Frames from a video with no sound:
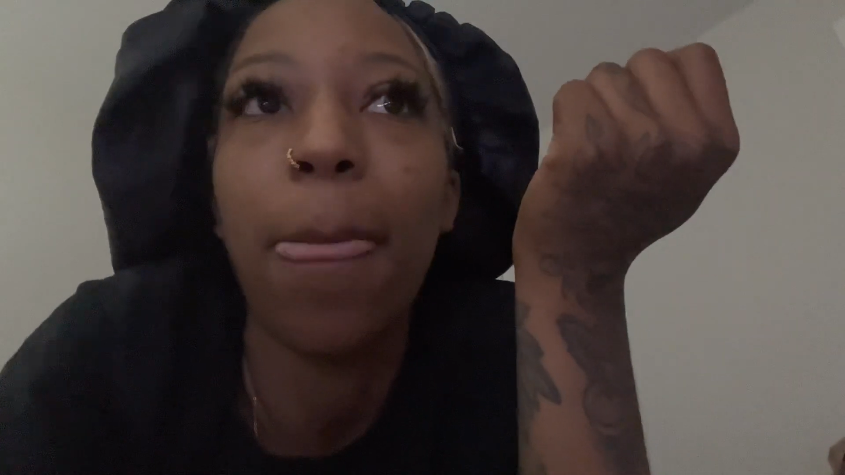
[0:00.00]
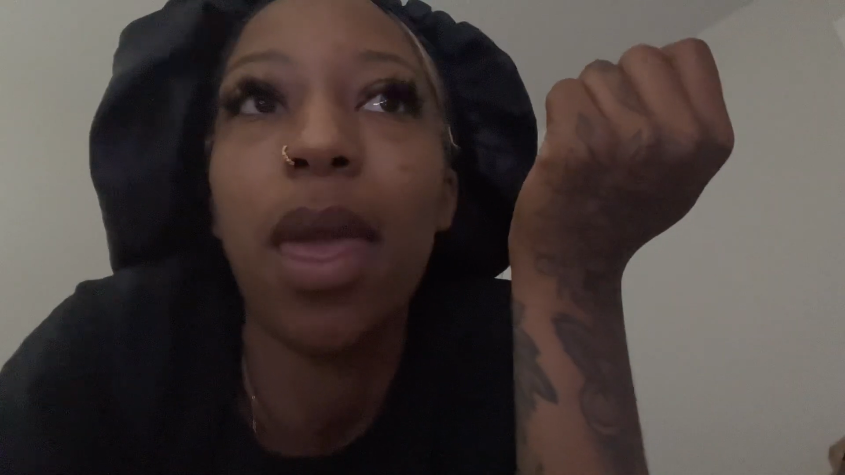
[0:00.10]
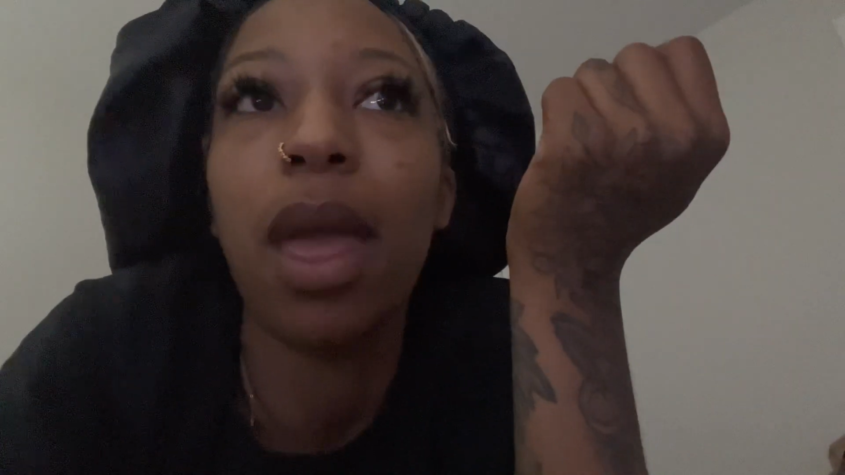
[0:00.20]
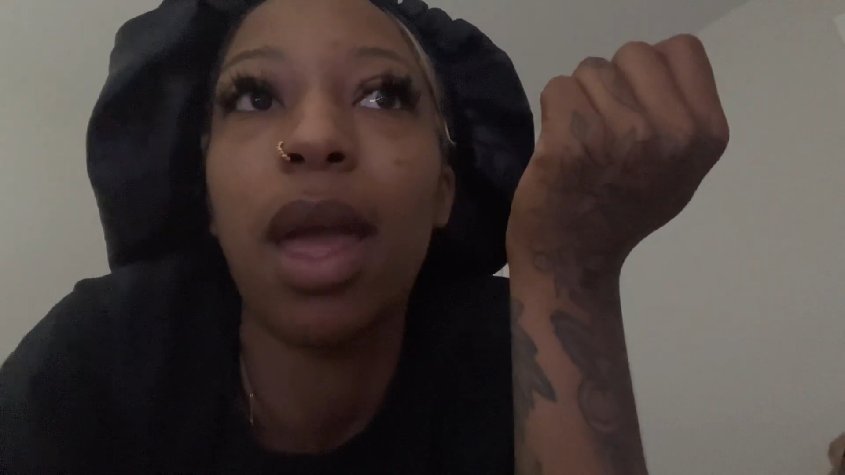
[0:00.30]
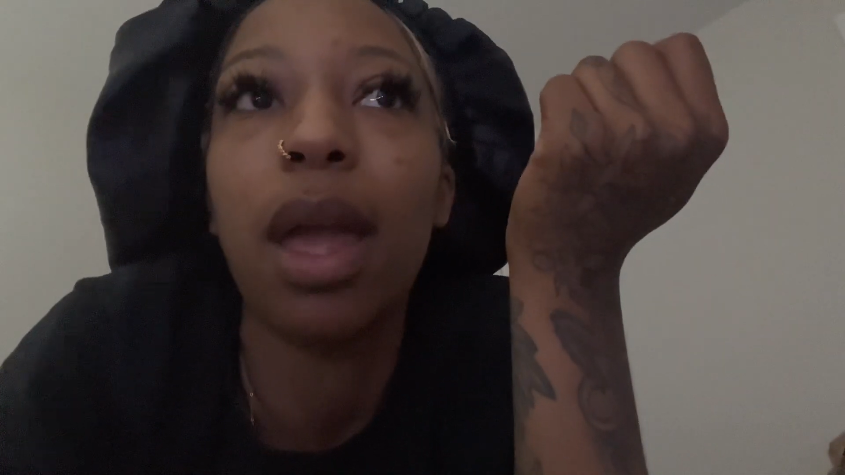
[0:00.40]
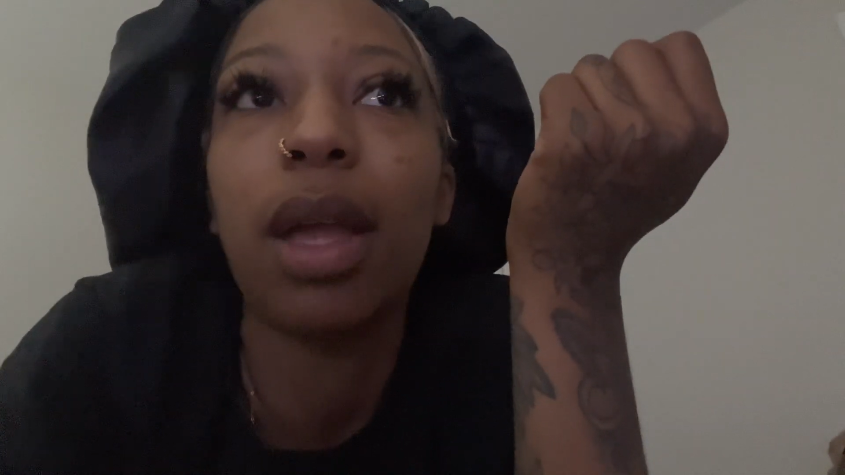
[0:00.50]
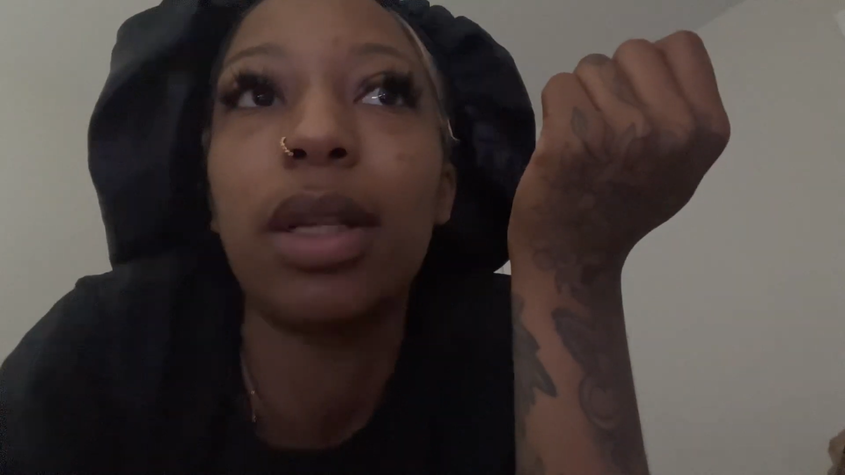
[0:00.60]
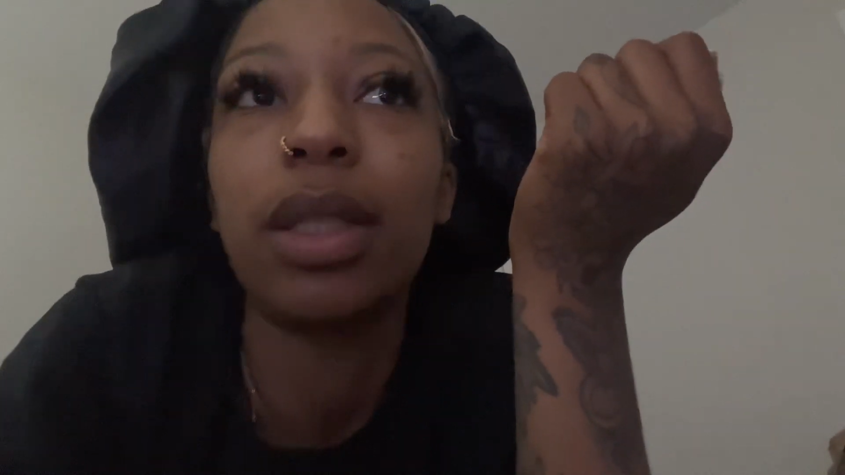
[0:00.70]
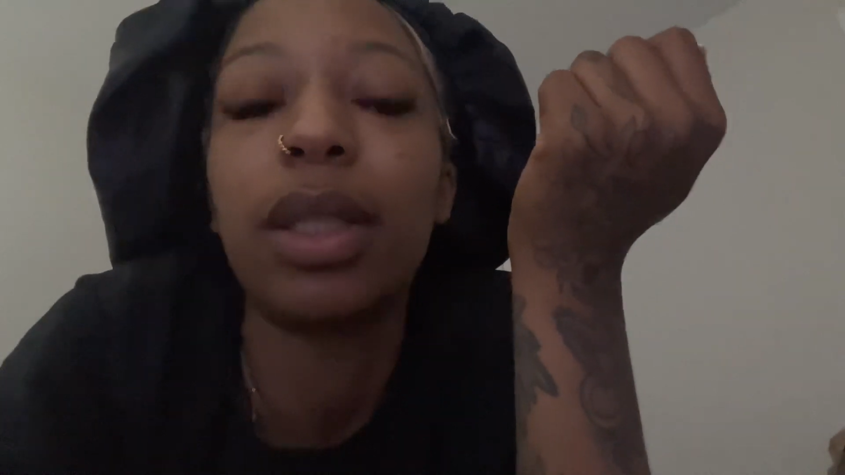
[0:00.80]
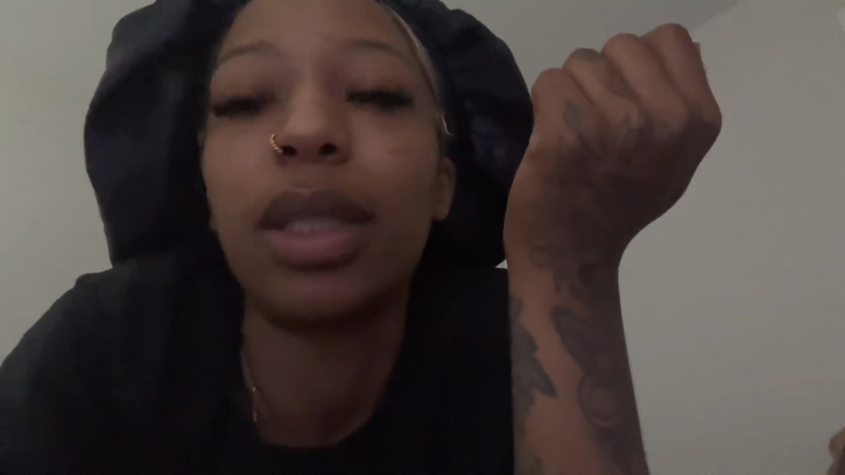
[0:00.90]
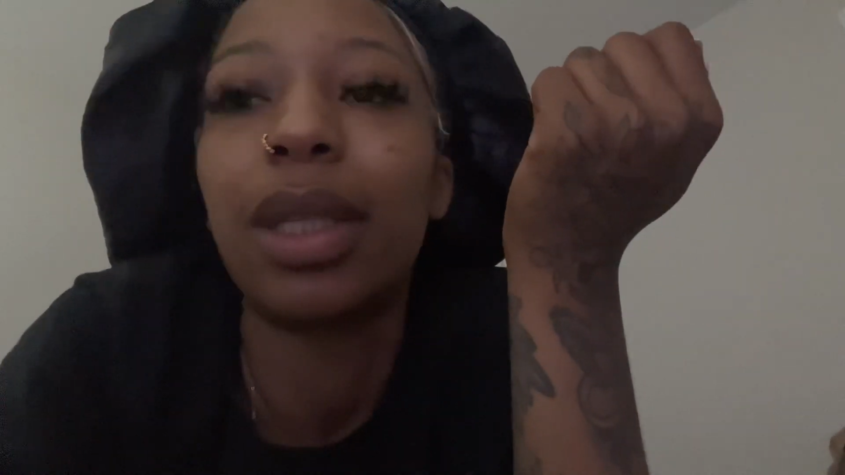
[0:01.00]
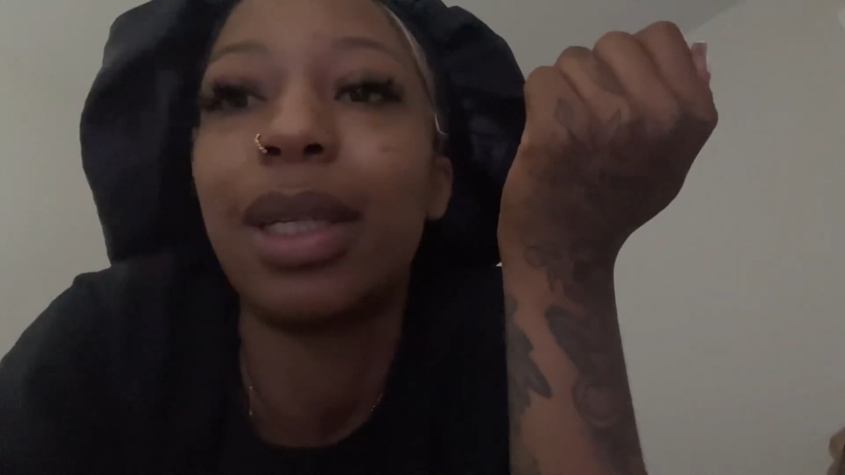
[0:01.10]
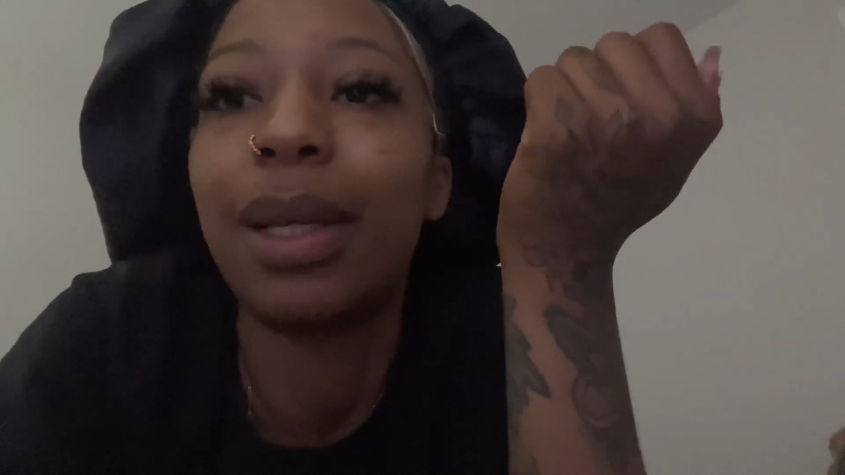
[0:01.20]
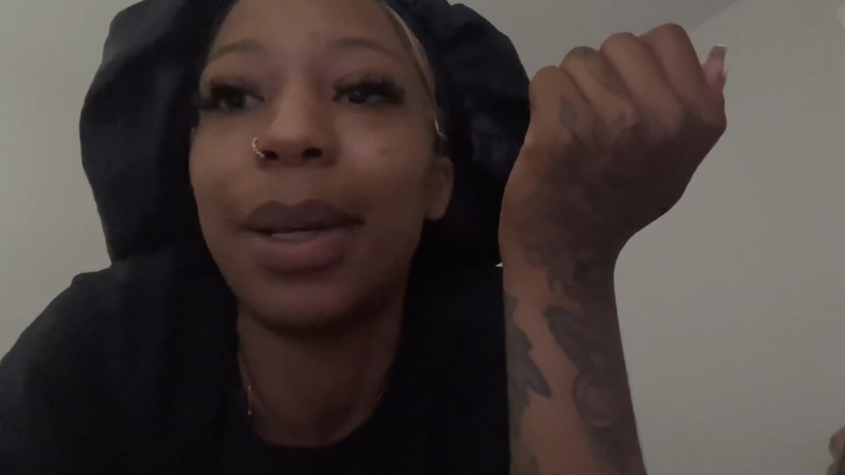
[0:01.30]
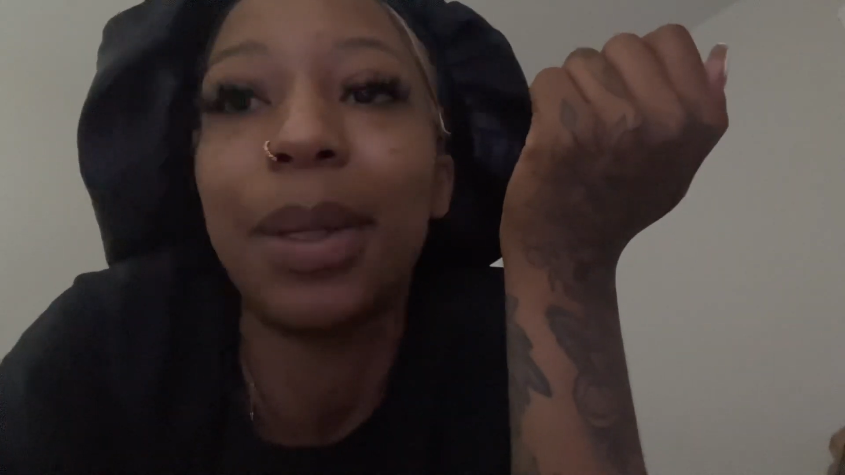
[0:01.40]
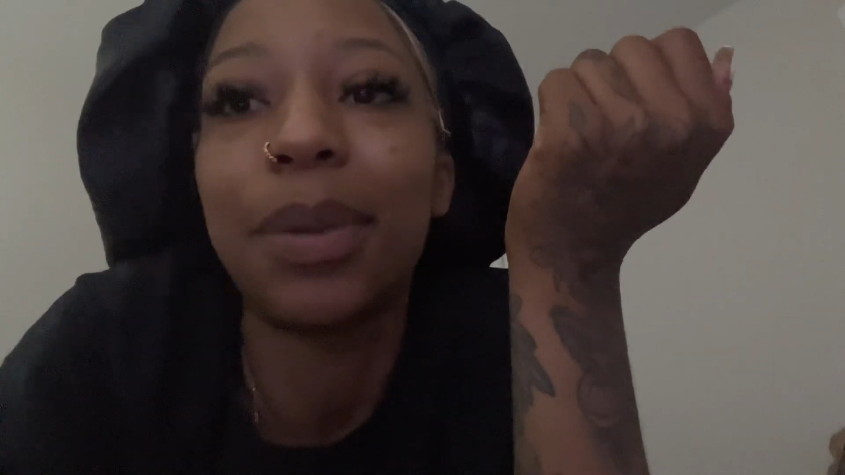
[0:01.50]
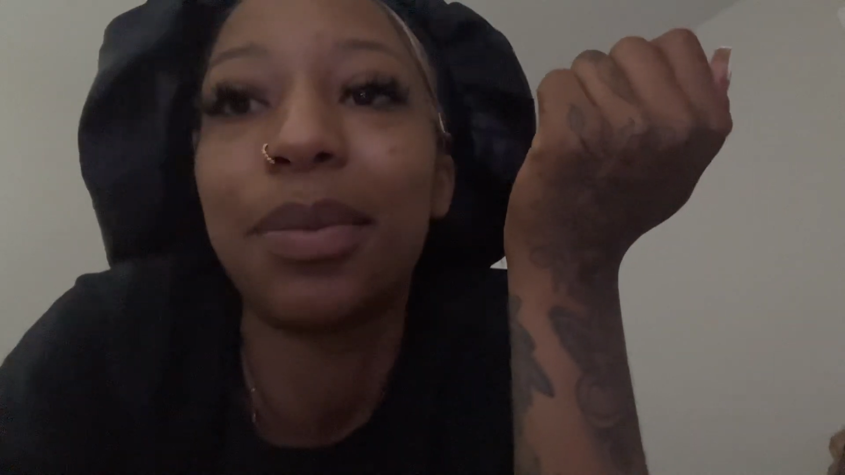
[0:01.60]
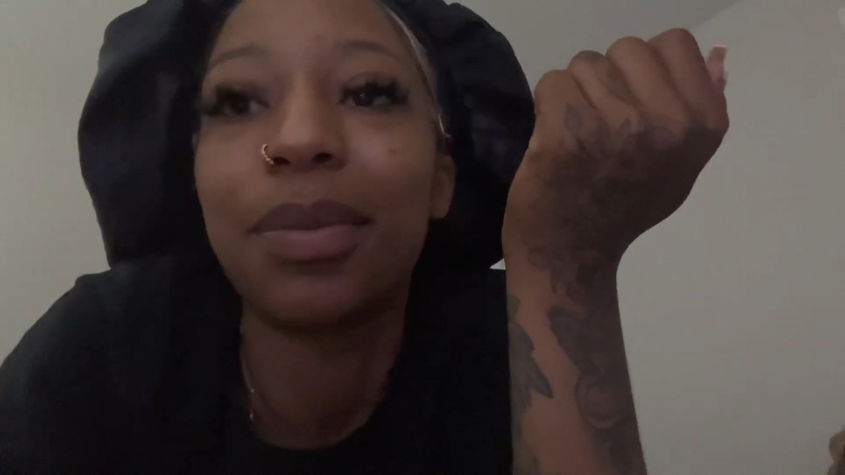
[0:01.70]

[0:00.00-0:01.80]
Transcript: And, yeah,